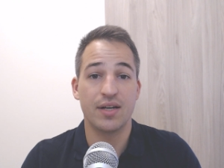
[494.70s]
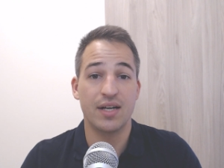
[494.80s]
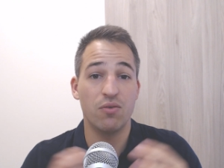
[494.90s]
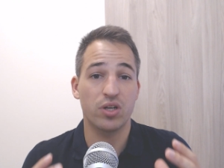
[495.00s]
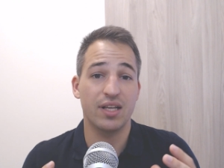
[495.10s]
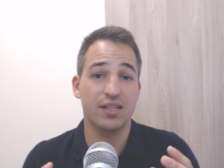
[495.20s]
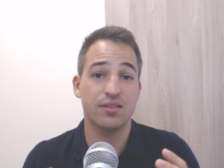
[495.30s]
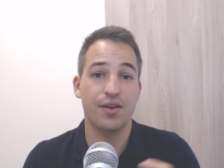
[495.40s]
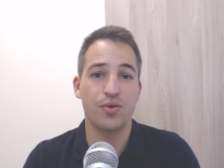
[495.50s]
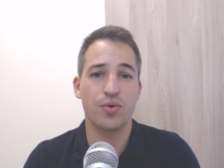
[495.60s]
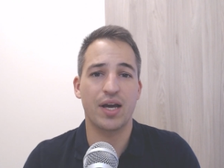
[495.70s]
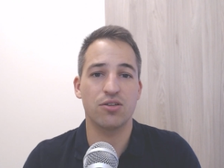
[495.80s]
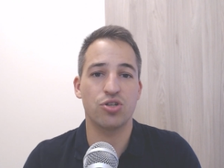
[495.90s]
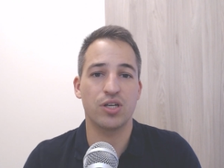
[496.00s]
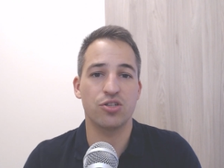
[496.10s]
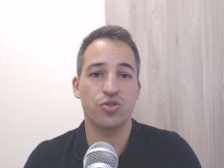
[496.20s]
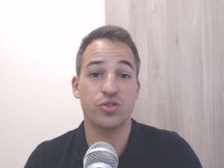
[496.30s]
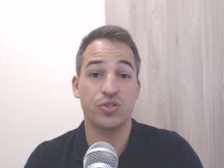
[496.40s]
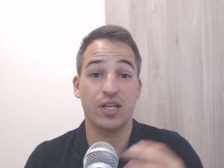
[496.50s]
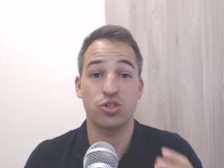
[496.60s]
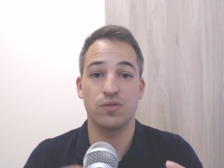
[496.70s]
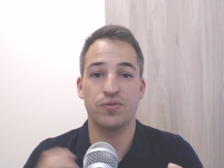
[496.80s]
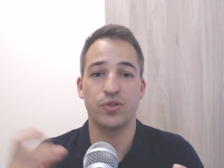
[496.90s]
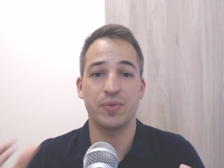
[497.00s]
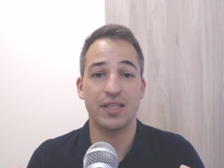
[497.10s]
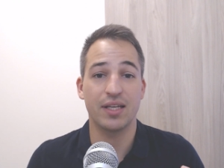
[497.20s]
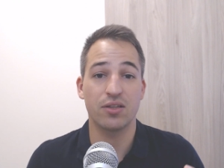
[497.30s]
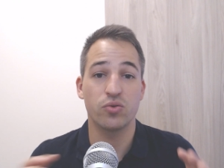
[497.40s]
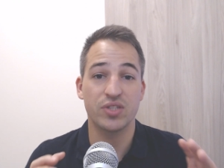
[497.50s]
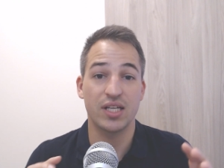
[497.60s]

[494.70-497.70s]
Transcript: Nevertheless, you can change the structure of your meeting notes